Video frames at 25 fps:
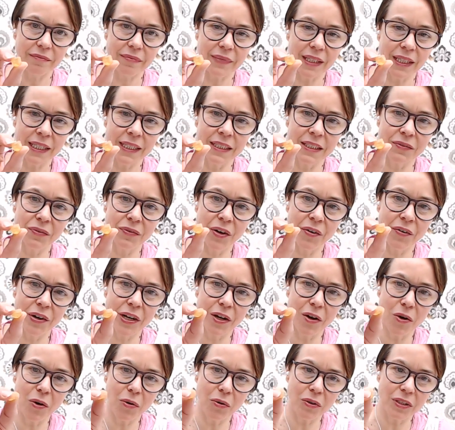It's very
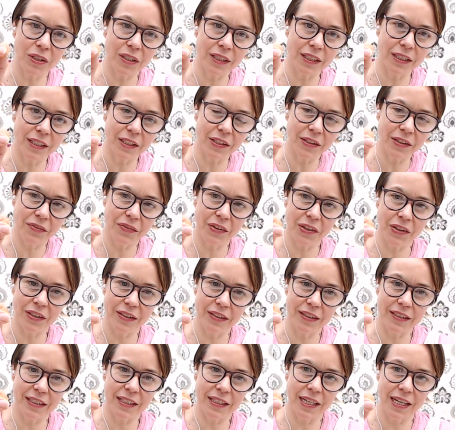golden. I don't know if you can
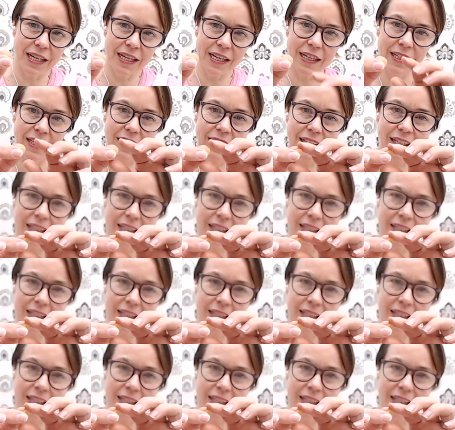see.